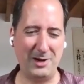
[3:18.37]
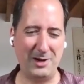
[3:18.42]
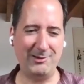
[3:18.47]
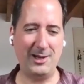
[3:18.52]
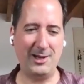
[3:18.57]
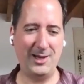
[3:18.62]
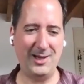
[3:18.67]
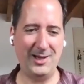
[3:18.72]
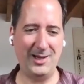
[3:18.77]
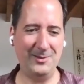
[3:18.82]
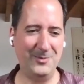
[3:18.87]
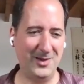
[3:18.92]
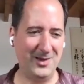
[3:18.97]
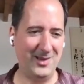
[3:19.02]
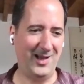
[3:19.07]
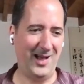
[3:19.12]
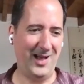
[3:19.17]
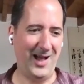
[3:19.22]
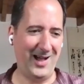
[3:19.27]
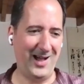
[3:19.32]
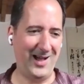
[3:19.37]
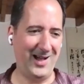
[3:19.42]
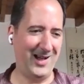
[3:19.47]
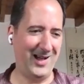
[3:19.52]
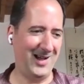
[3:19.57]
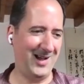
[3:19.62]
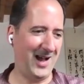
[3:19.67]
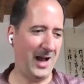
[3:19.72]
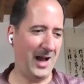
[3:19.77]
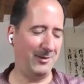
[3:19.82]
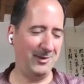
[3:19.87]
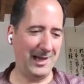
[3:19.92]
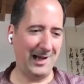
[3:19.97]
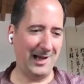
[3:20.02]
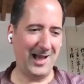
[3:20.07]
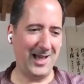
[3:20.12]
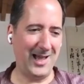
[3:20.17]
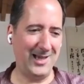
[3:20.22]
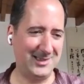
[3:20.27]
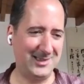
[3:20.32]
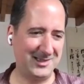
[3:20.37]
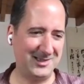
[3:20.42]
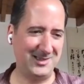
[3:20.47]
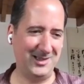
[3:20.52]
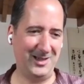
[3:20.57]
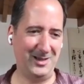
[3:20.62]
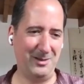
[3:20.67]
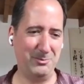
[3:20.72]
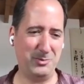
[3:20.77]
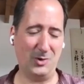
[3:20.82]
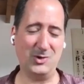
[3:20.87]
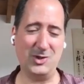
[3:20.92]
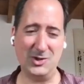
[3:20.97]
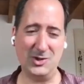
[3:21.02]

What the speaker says: completely idealized